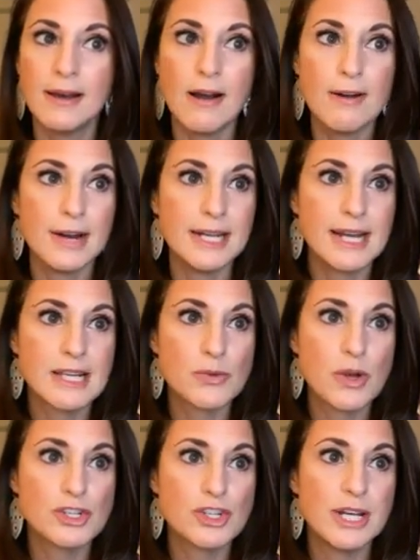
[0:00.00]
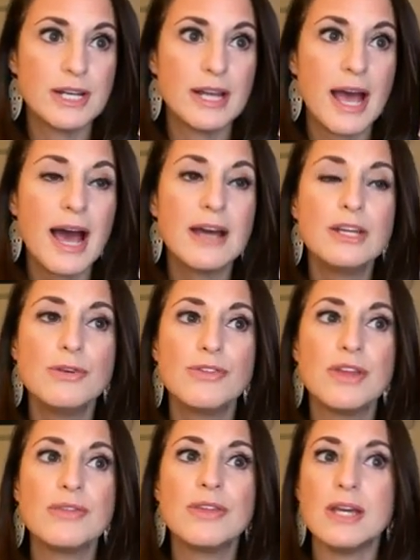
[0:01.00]
All right, next question. How do you
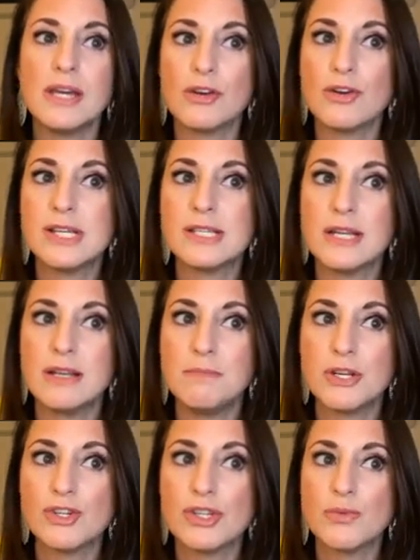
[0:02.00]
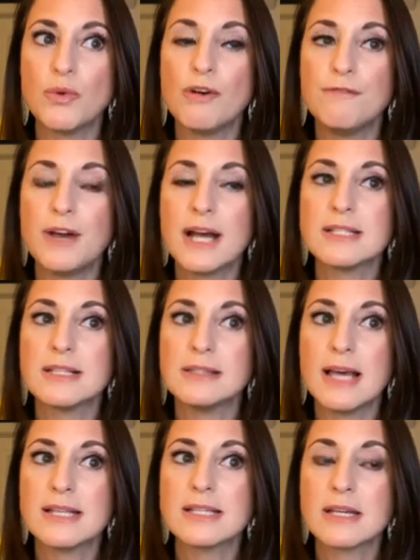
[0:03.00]
think the increase in admissions will affect
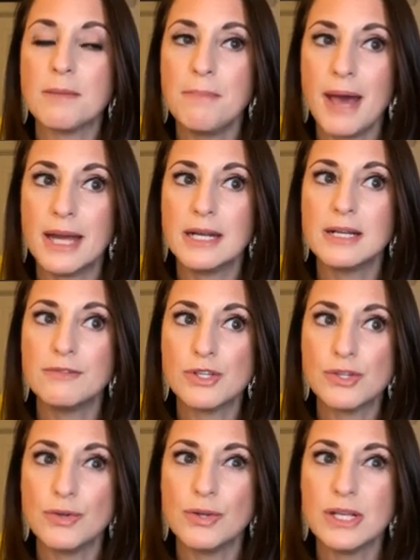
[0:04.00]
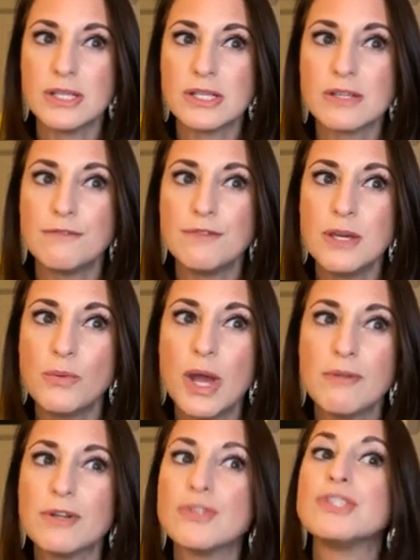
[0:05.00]
less competitive students? Fee
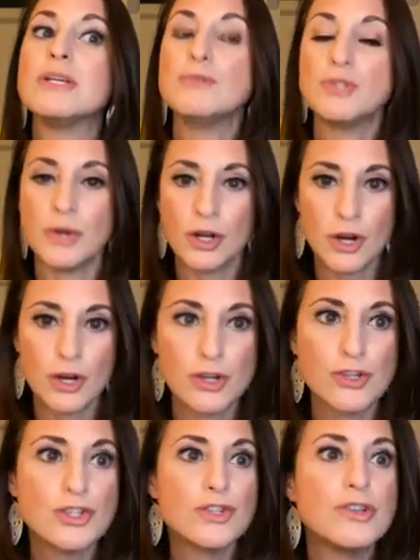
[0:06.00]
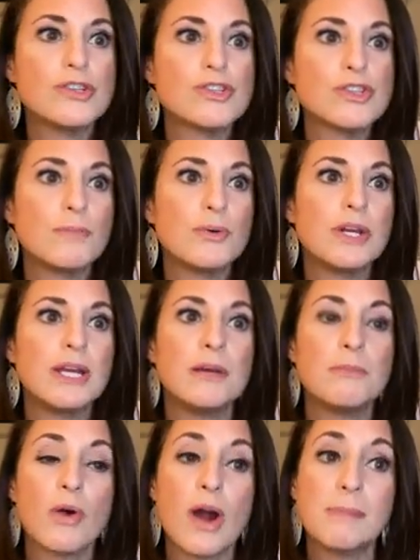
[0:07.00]
waivers seem to encourage students to put in
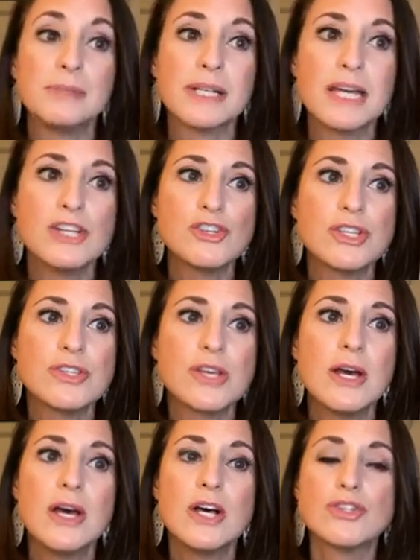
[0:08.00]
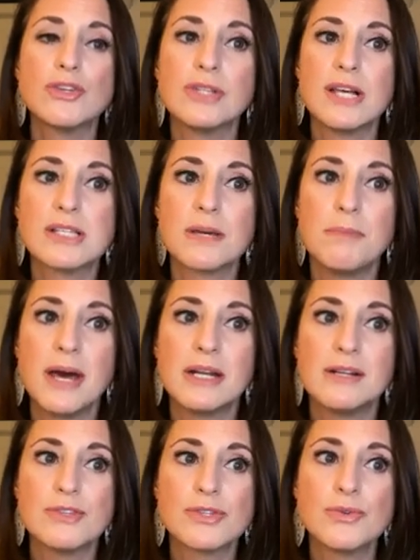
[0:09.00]
more applications, so less
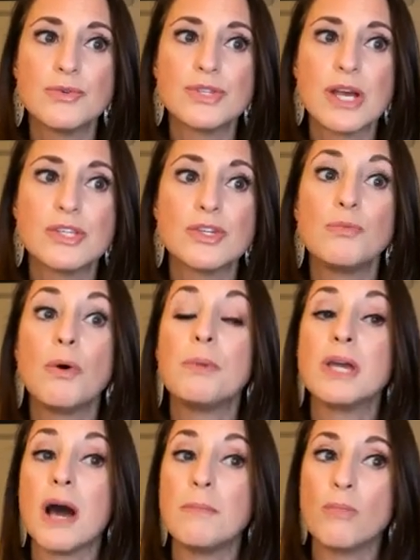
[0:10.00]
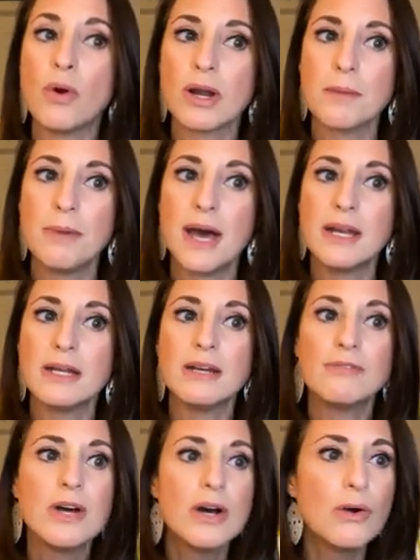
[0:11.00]
competitive schools, I assume, will become more
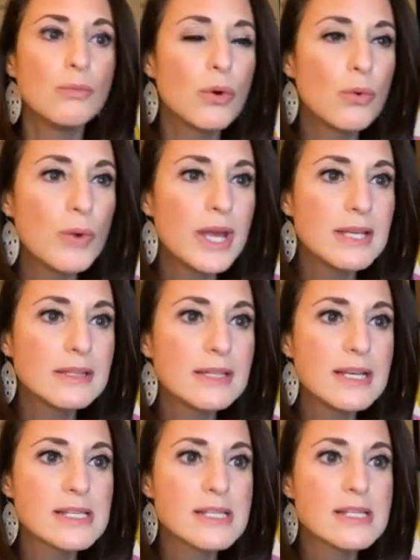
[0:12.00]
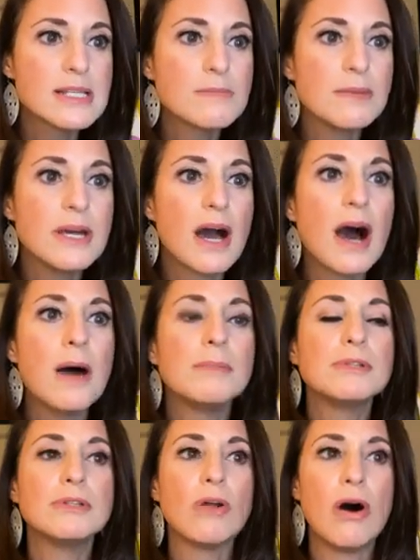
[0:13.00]
competitive. Will wait lists
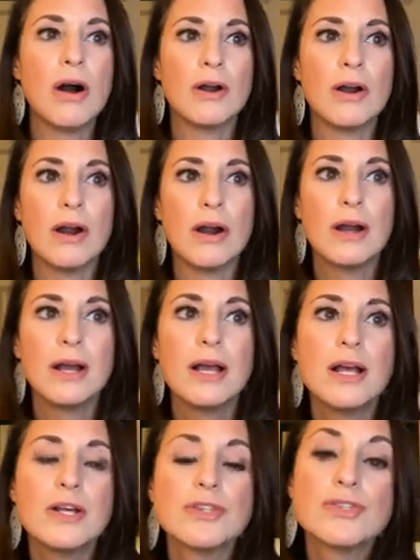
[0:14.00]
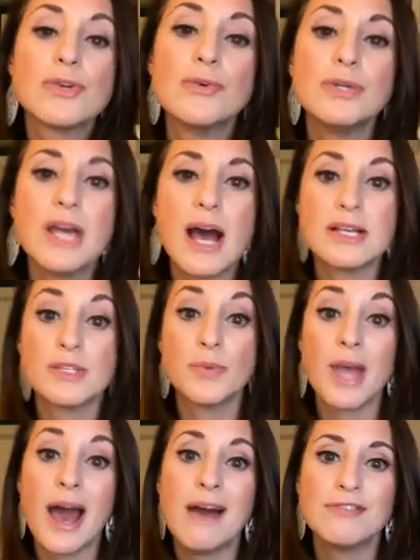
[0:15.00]
become longer? So yes, we
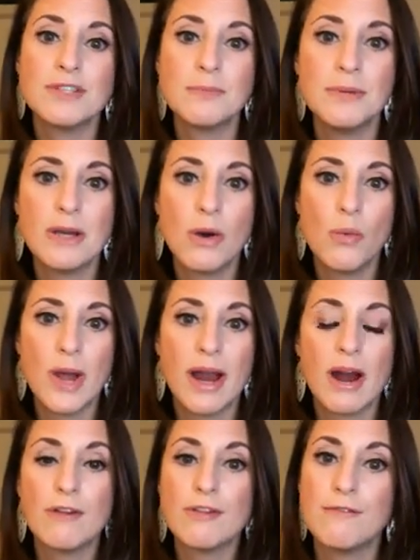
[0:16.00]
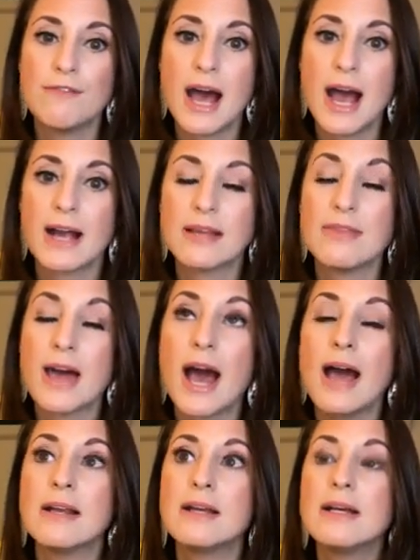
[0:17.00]
have to be aware of the fact
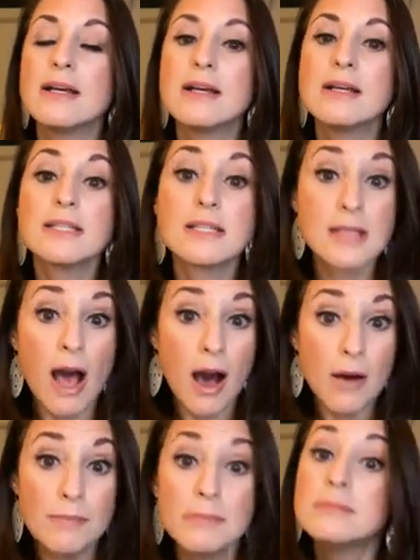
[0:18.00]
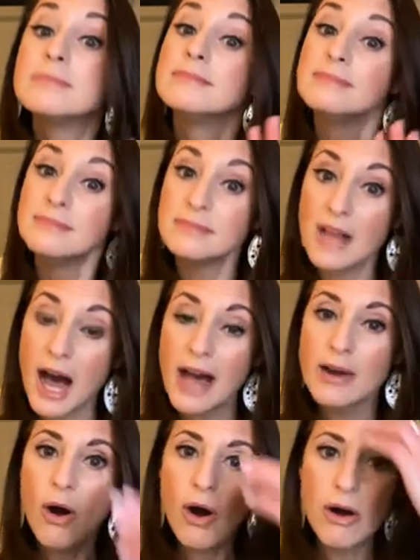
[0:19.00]
that some,
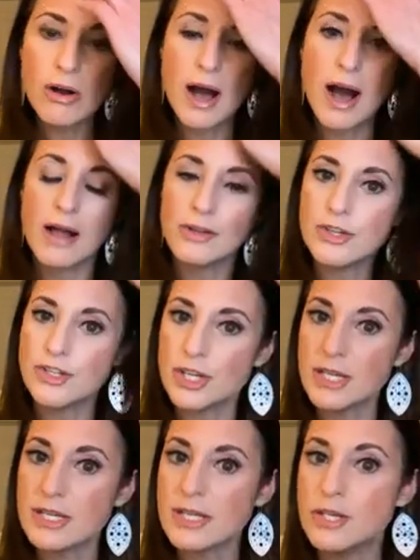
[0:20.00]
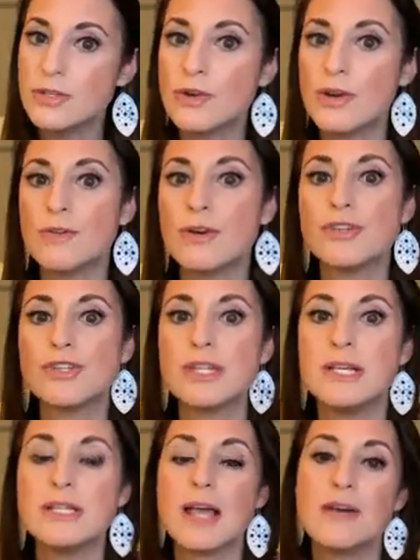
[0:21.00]
not all colleges and
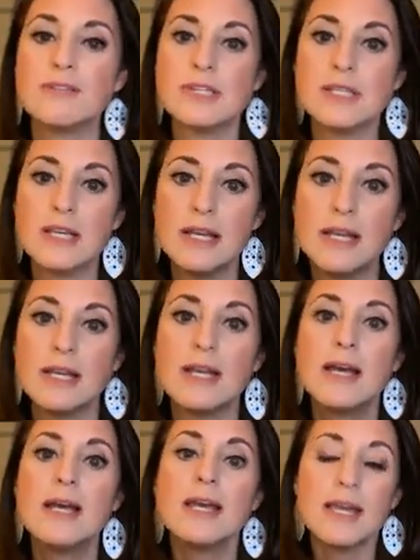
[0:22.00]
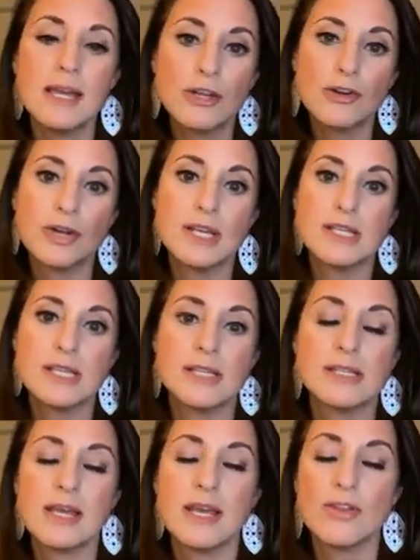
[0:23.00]
universities have seen
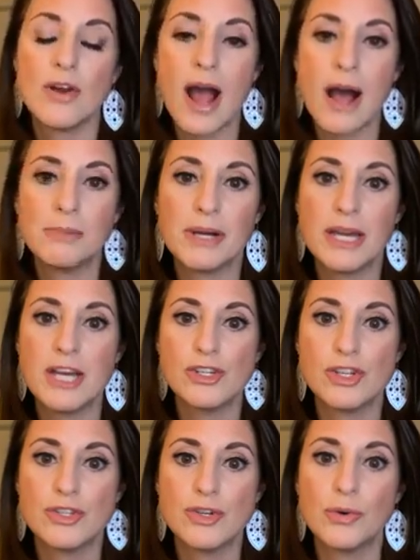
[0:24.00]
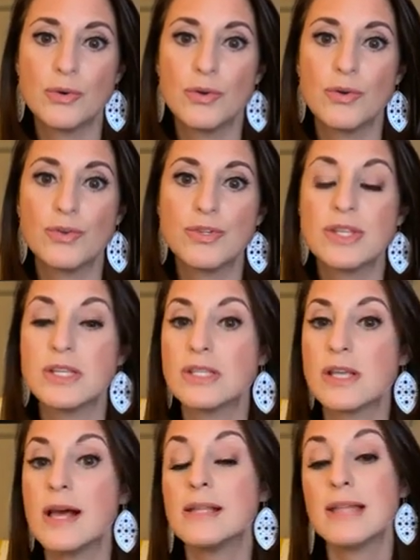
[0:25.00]
increases in their application totals
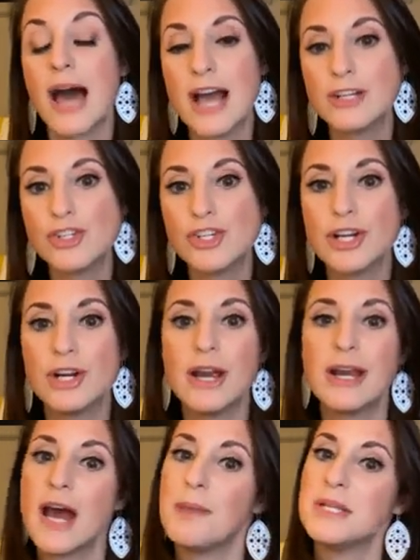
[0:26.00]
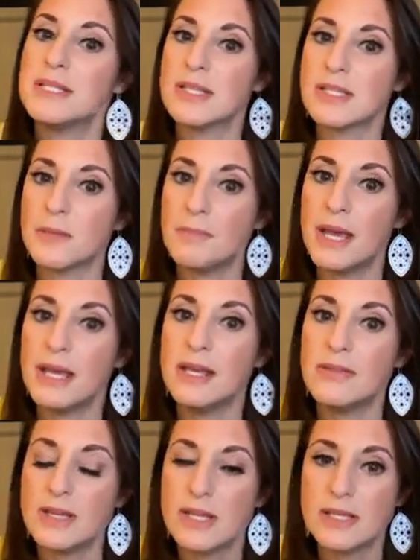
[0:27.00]
this last year, and I'm
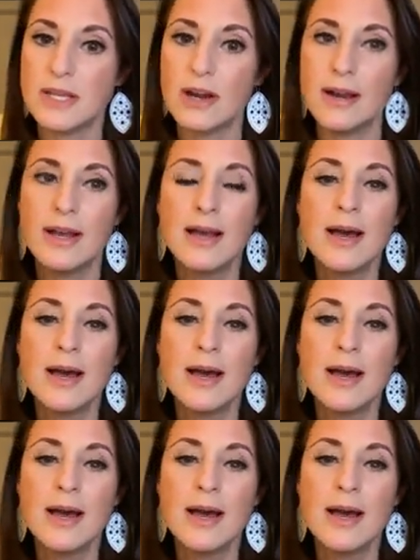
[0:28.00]
anticipating this year.